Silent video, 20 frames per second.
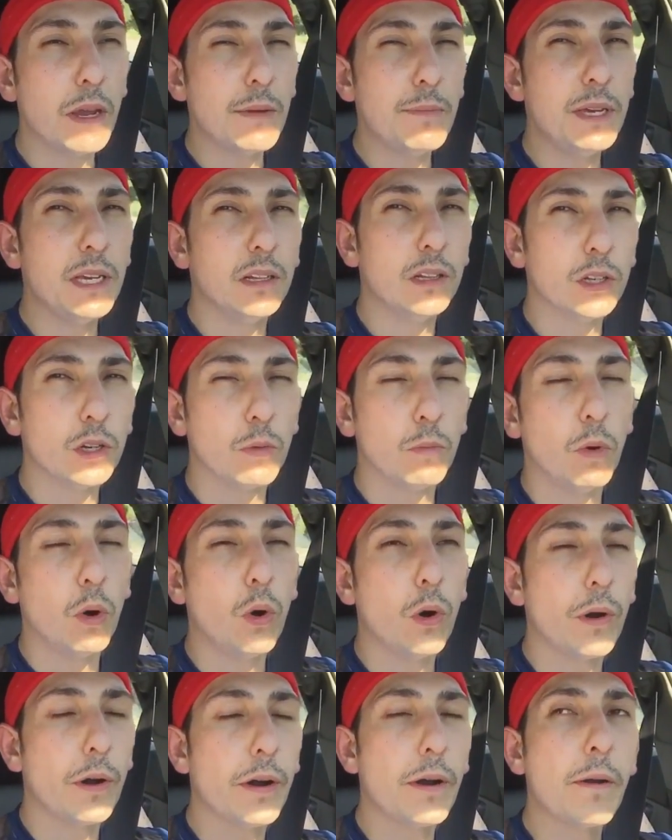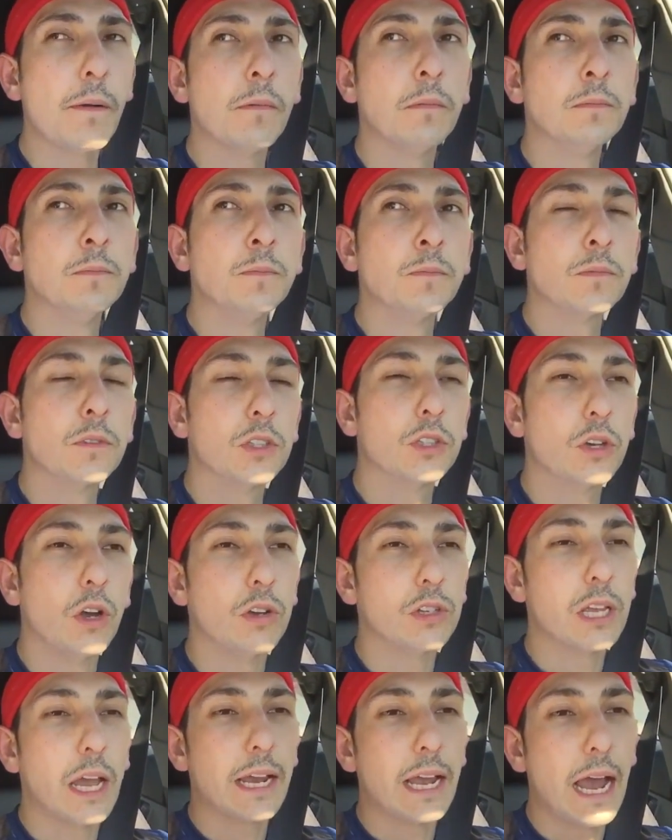maybe a little more. So I
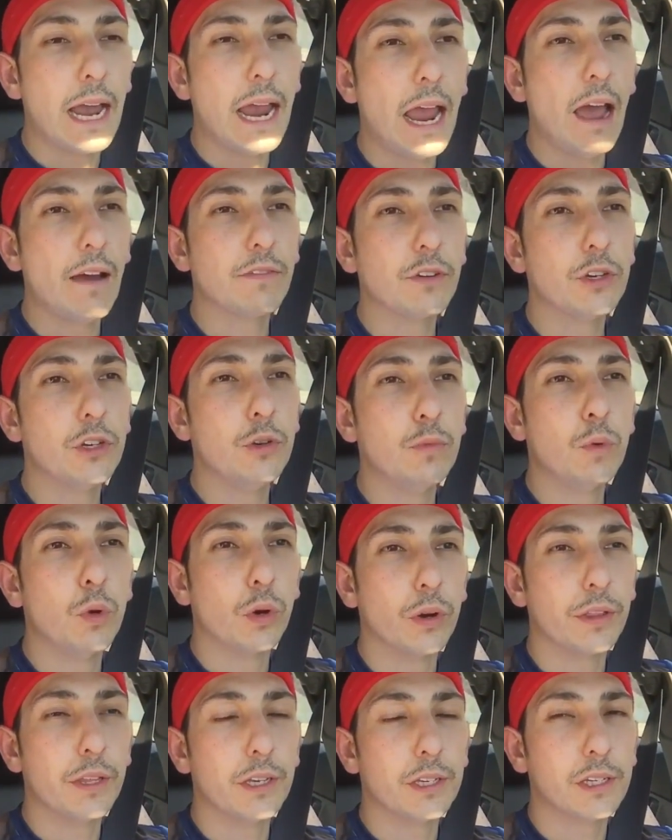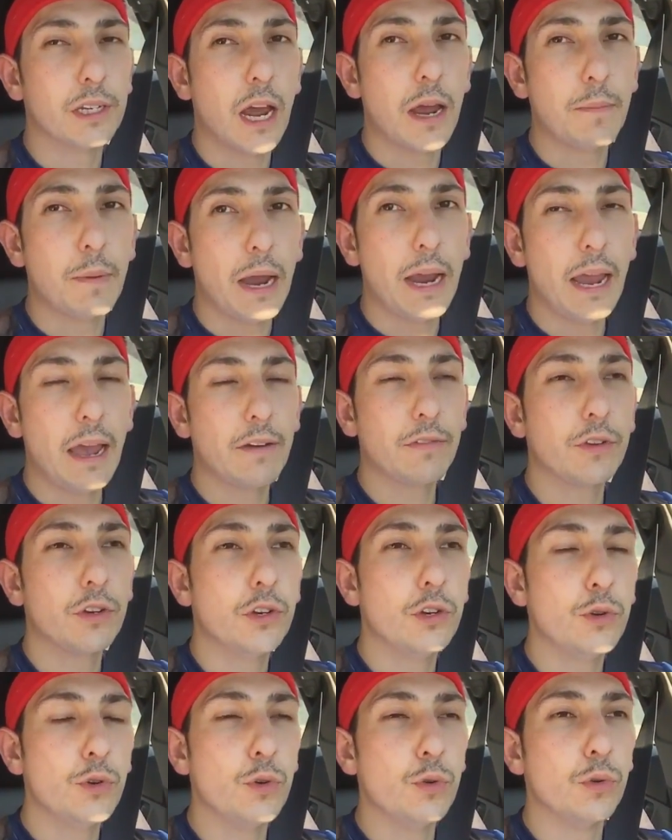was like, I have to do more this time. I have
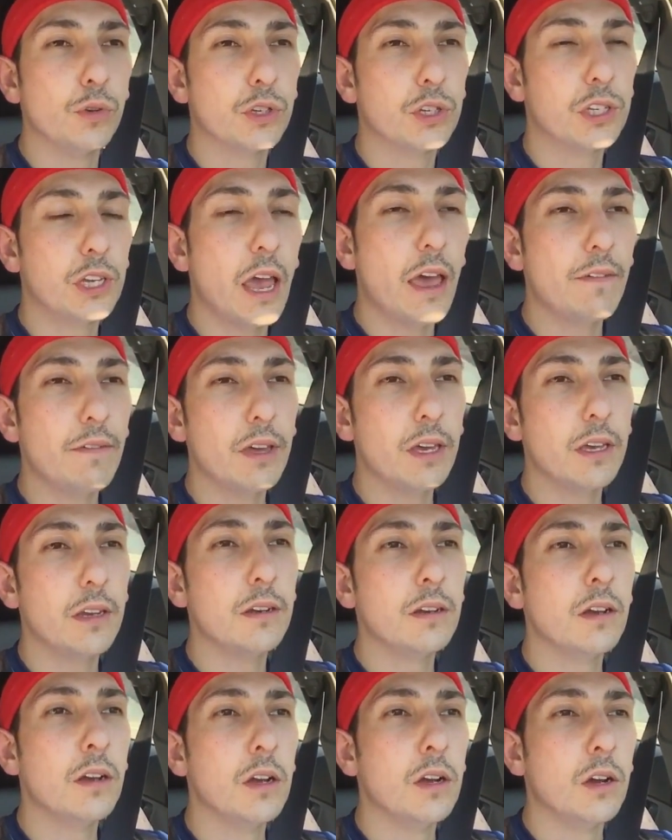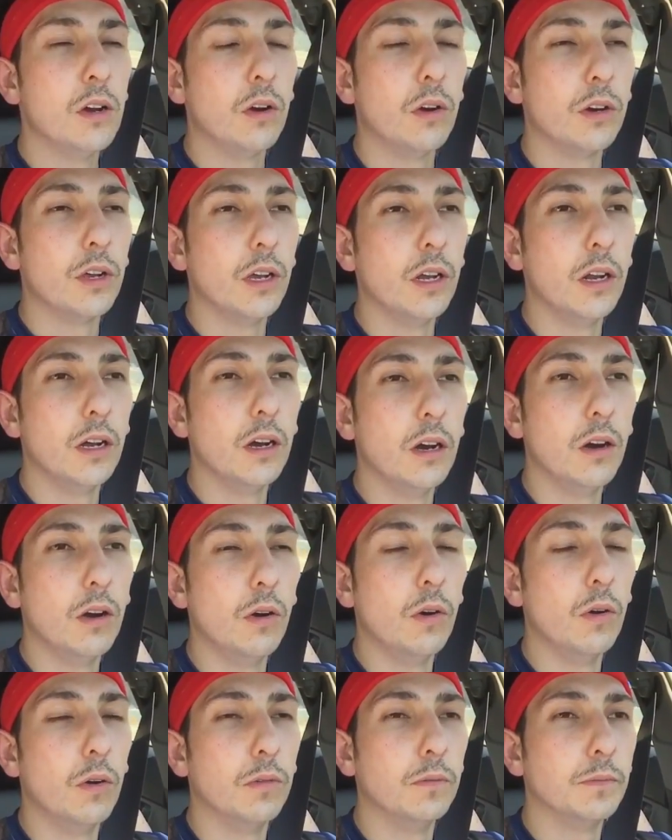to do 7, you
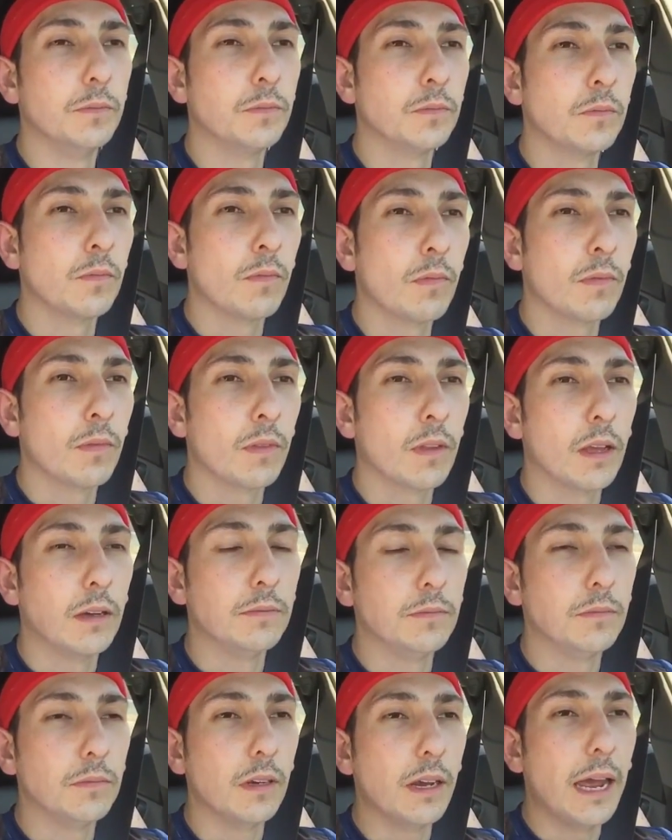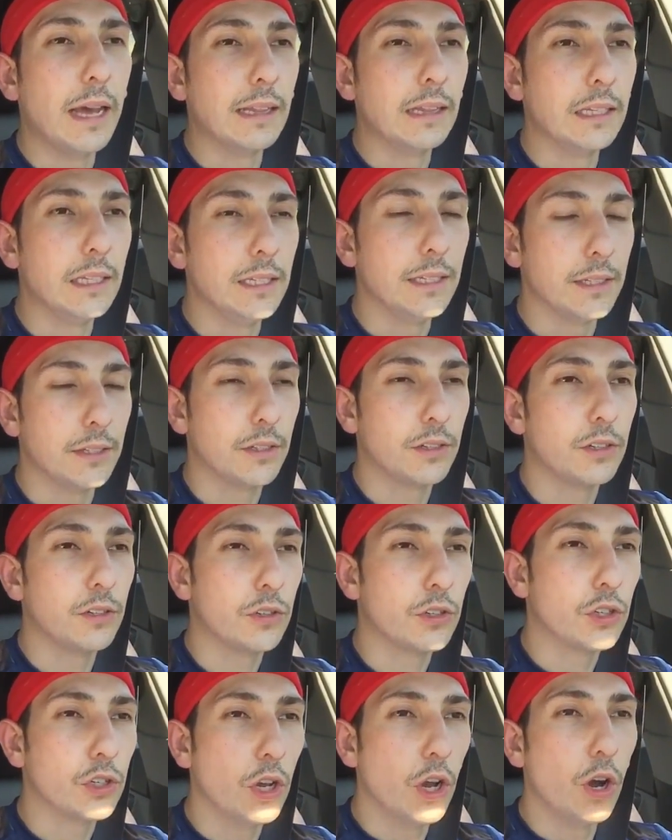know, at least.
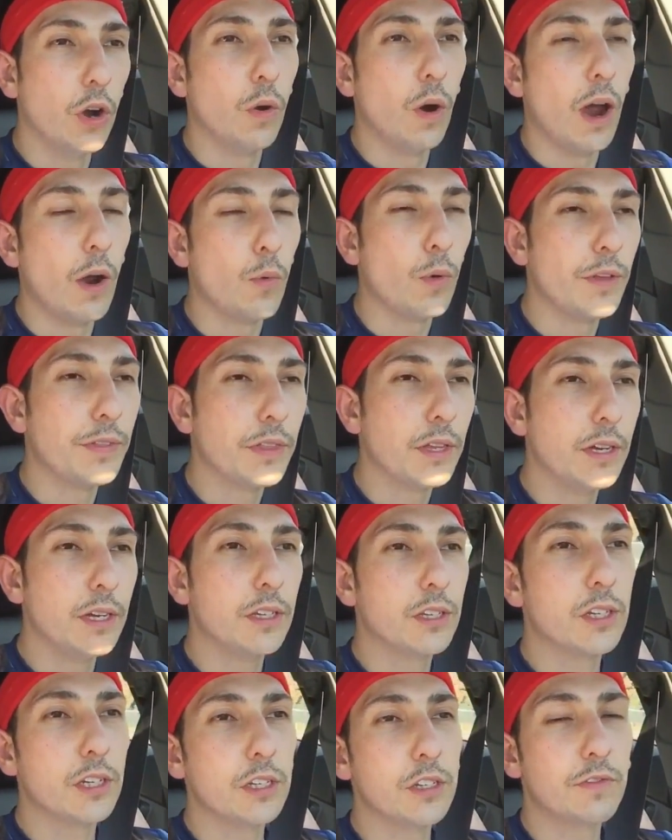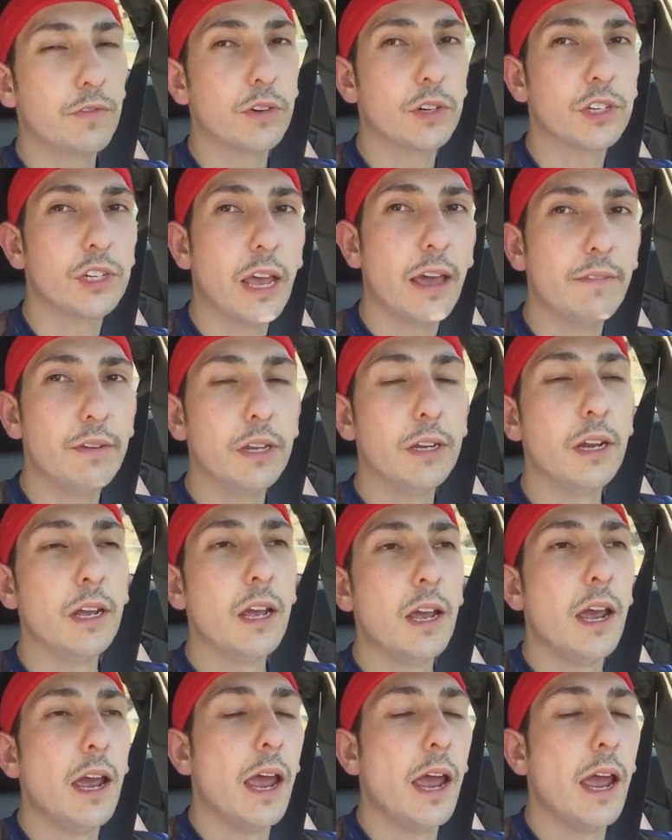So I went the distance for 7.